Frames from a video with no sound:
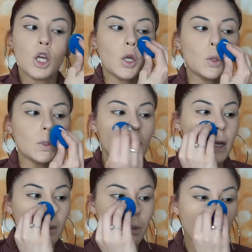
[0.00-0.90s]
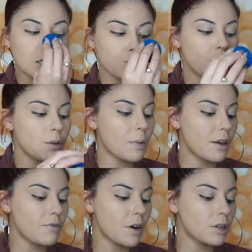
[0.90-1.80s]
using a brush with
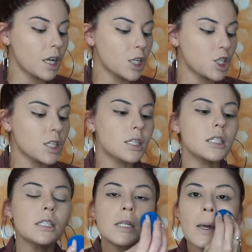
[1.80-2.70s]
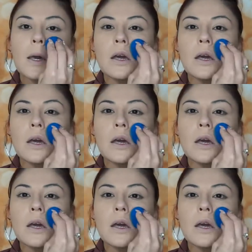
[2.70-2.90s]
my foundations.